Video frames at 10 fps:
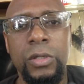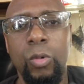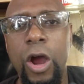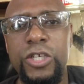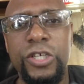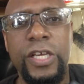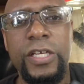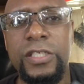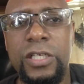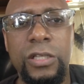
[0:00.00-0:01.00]
wash your
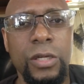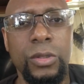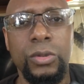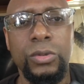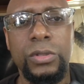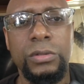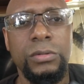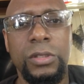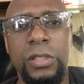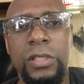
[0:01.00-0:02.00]
kids' clothes,
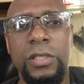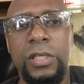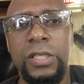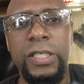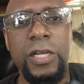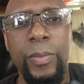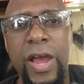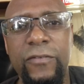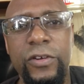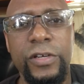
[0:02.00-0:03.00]
clean up
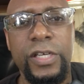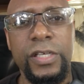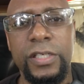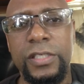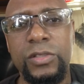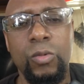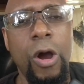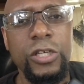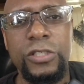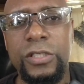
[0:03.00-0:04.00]
after your kids,
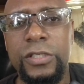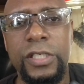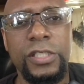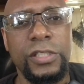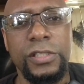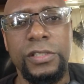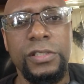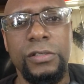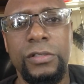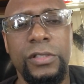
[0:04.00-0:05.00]
wash their
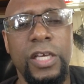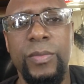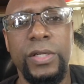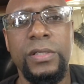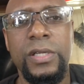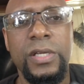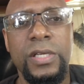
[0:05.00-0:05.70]
dishes, you know, if they've been